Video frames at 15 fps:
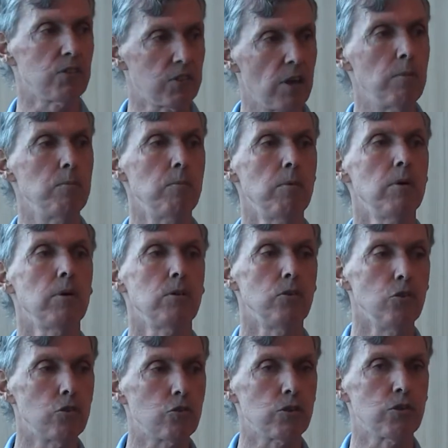some
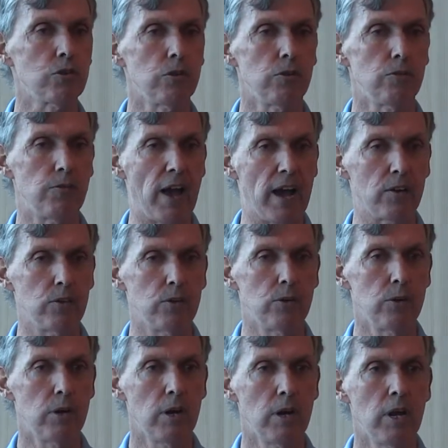nutritional
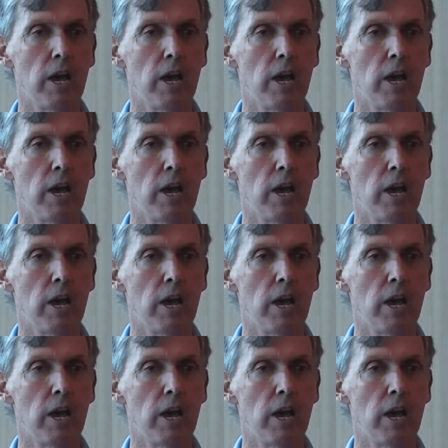value,